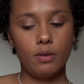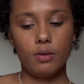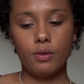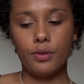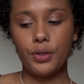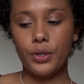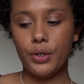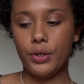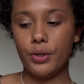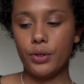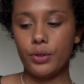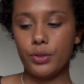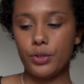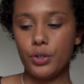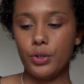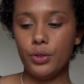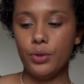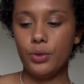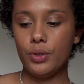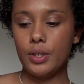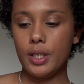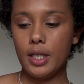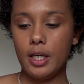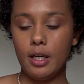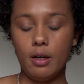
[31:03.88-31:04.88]
the
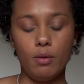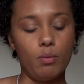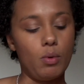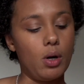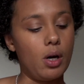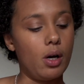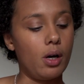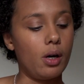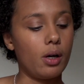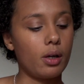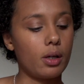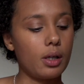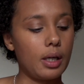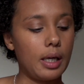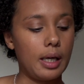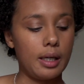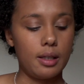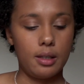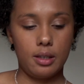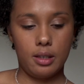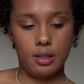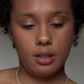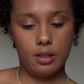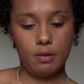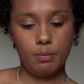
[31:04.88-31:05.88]
2D work
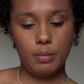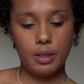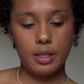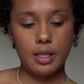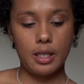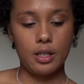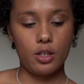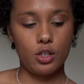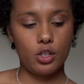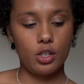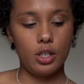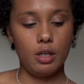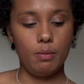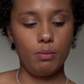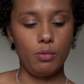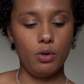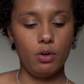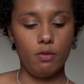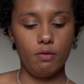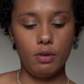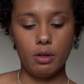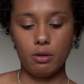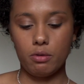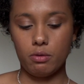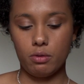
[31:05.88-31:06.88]
and potentially
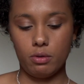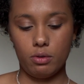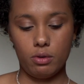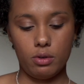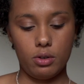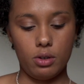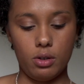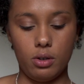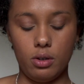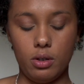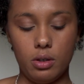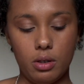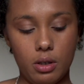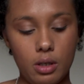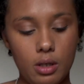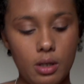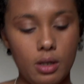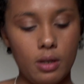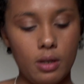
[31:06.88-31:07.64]
moving on to